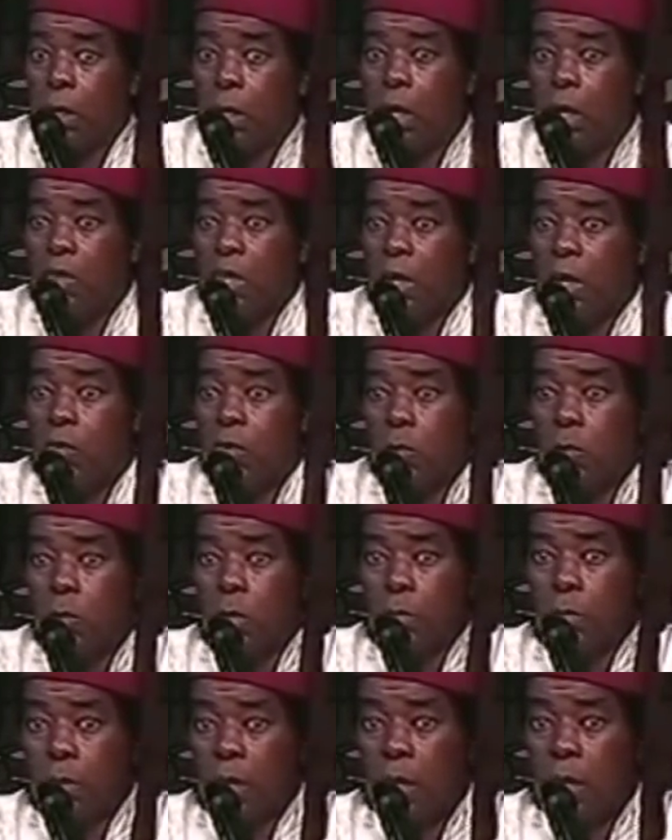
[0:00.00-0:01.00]
and that
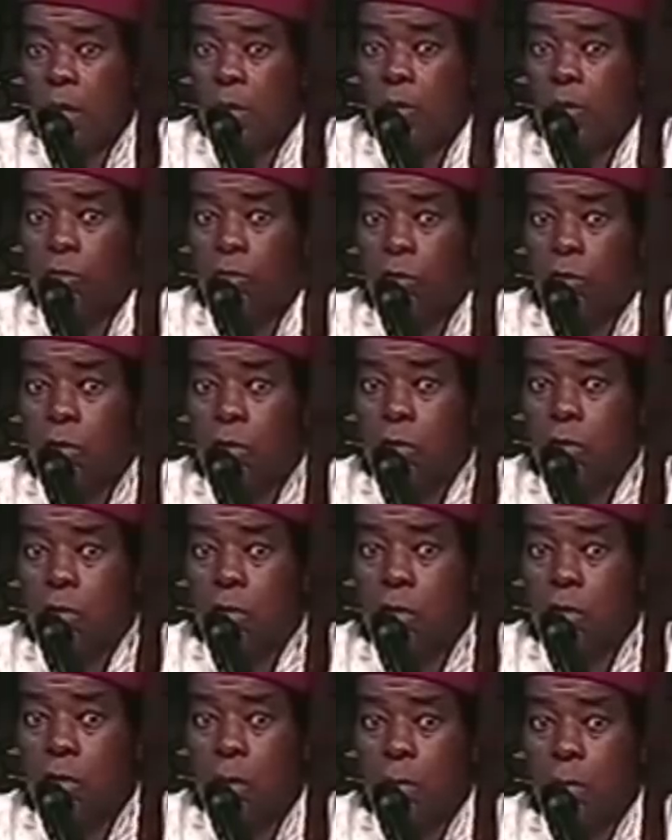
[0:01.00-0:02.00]
human beings
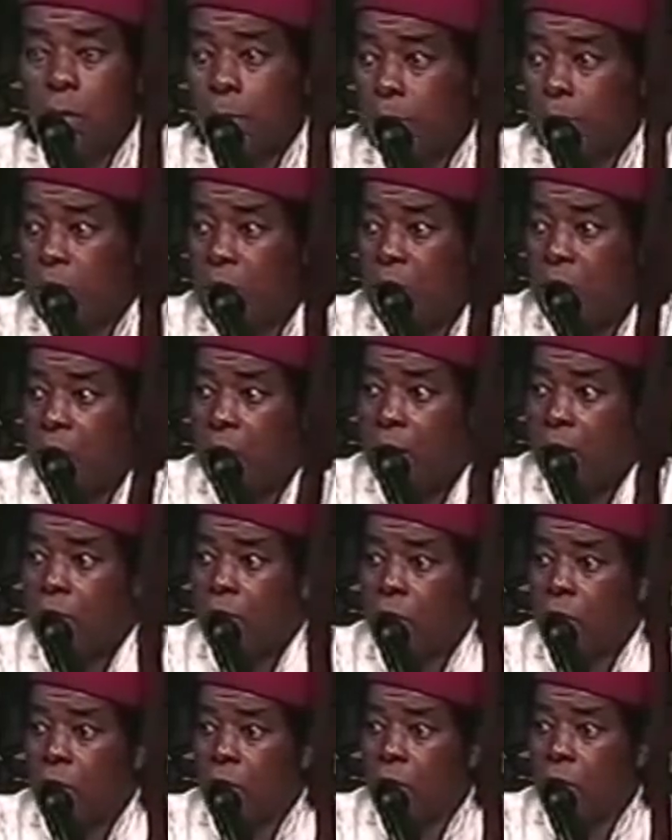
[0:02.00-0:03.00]
come in
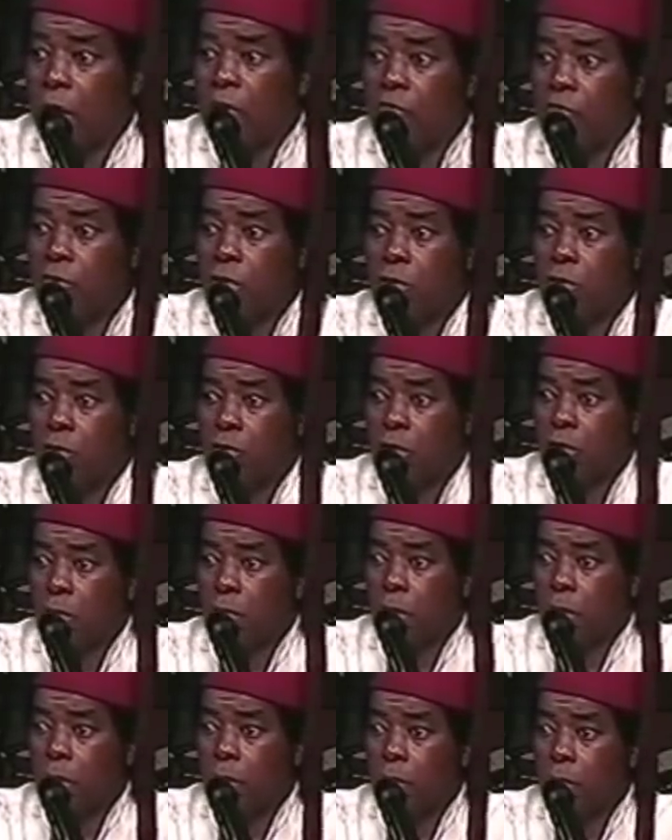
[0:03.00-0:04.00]
plaids and light-skinned
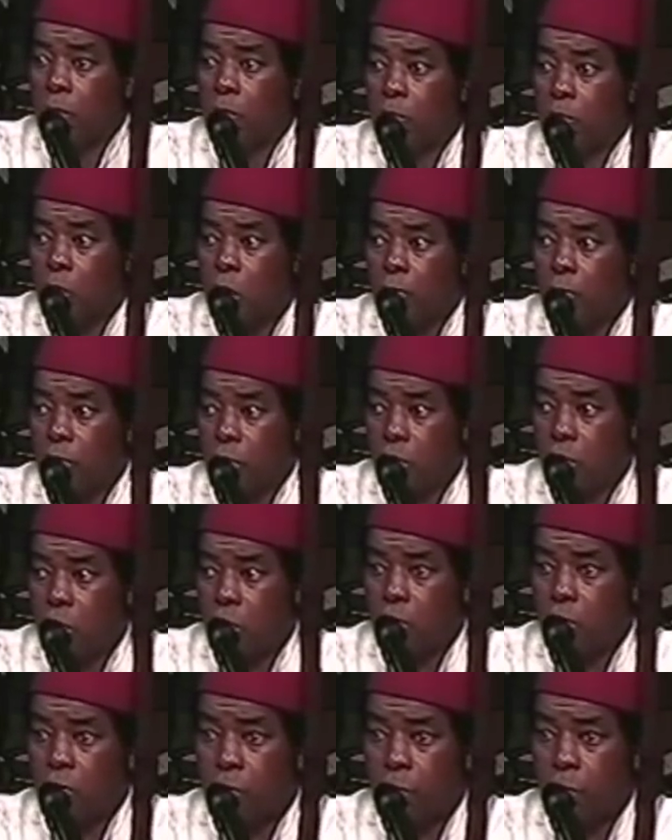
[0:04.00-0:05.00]
green people and dark-skinned
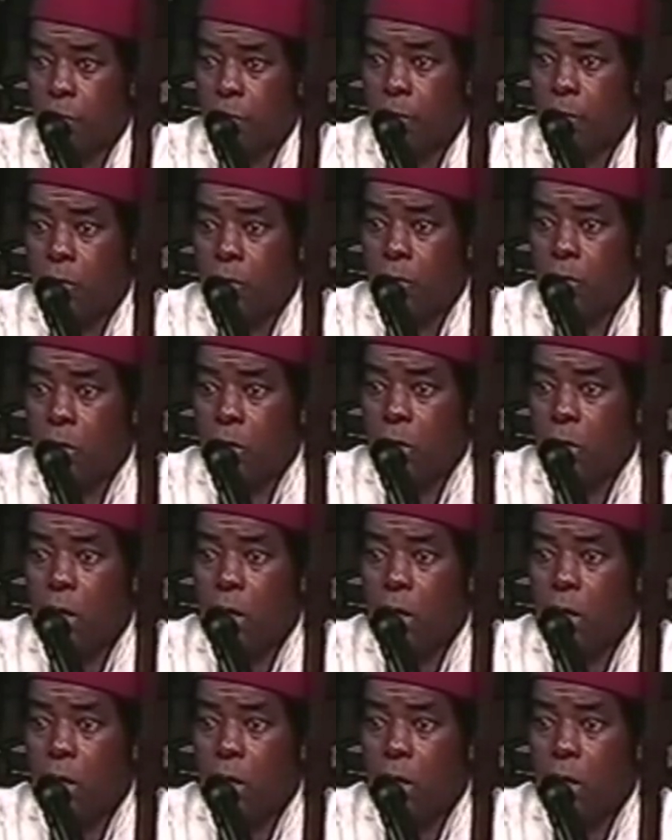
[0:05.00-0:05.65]
orange people,